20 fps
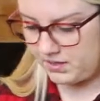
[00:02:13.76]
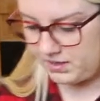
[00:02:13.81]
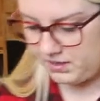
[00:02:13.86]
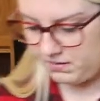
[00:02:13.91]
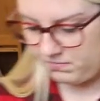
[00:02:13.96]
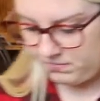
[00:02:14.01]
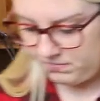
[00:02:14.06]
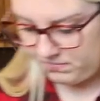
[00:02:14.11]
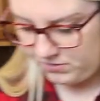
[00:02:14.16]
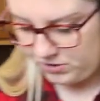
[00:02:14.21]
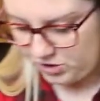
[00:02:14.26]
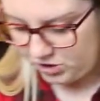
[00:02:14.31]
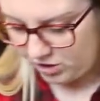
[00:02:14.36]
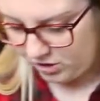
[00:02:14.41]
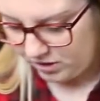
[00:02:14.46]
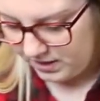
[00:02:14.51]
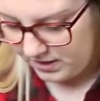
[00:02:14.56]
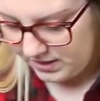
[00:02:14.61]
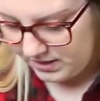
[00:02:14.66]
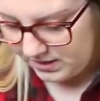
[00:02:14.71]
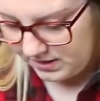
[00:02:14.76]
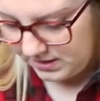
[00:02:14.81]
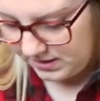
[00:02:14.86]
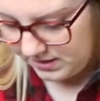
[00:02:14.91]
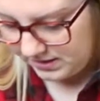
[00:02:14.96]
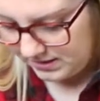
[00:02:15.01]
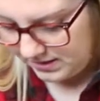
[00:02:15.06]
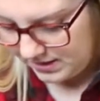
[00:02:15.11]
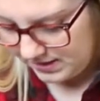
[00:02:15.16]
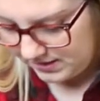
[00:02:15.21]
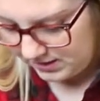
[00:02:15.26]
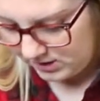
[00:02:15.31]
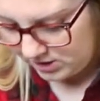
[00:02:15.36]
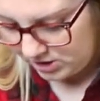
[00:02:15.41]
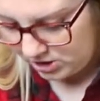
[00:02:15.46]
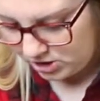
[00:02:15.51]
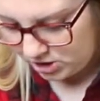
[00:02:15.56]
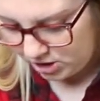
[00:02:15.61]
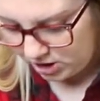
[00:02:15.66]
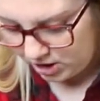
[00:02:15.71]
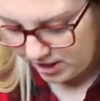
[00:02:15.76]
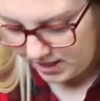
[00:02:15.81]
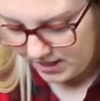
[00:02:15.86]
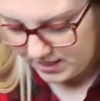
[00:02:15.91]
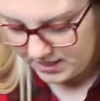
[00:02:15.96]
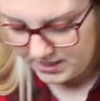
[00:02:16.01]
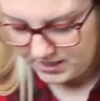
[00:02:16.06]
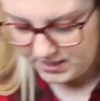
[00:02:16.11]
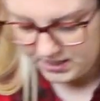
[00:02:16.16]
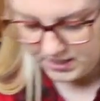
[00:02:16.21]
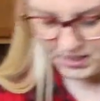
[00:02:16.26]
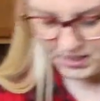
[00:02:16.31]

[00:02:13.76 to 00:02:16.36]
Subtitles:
gonna stir it. It says stir it